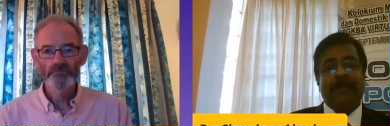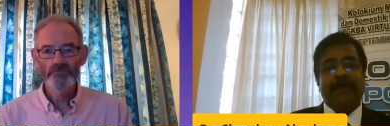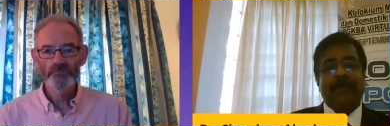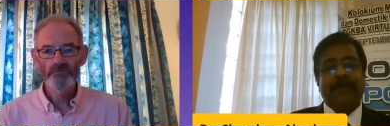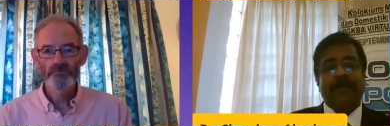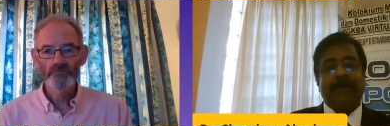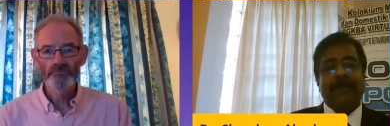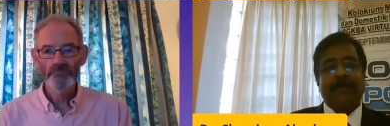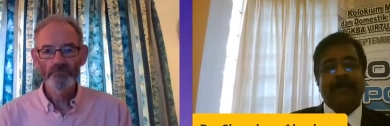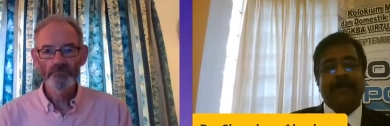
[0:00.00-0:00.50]

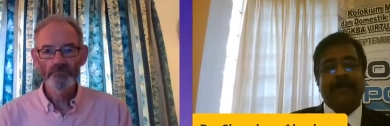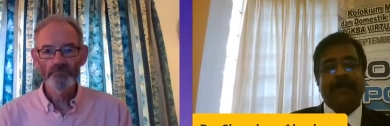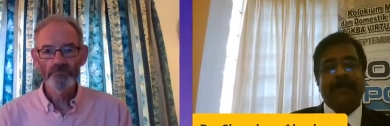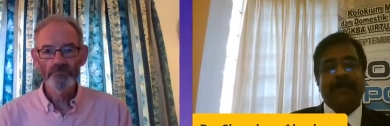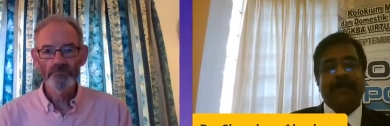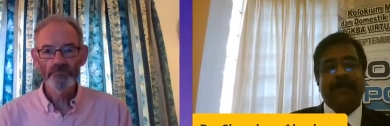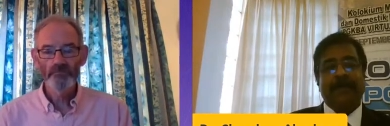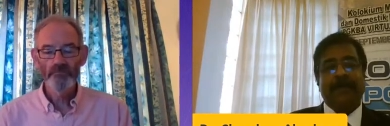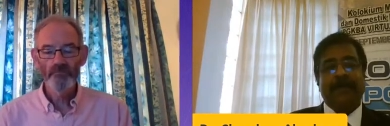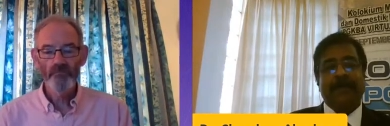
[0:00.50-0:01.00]

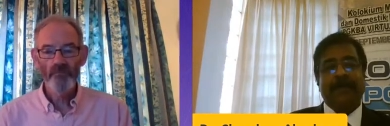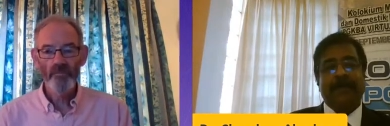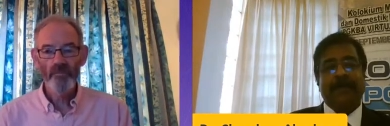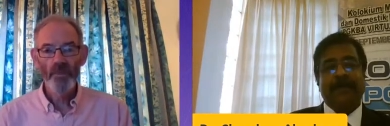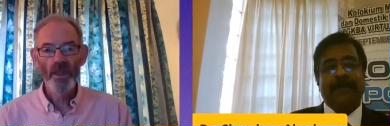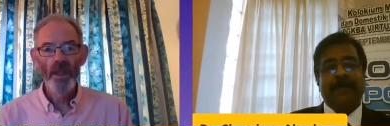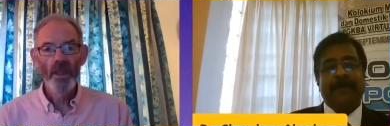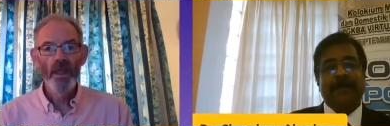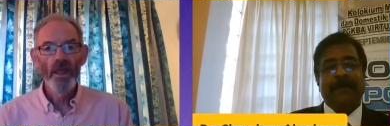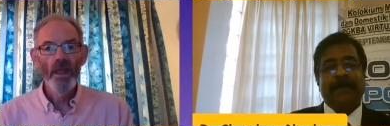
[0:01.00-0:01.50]

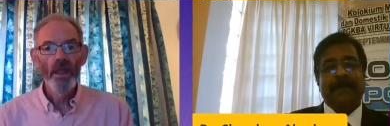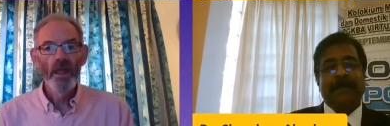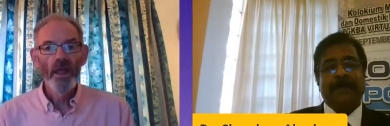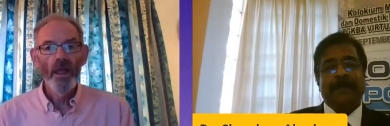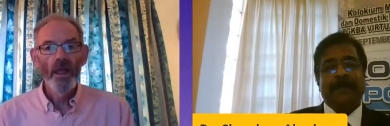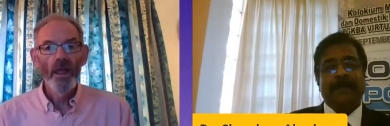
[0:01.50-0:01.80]
No one is speaking in this clip.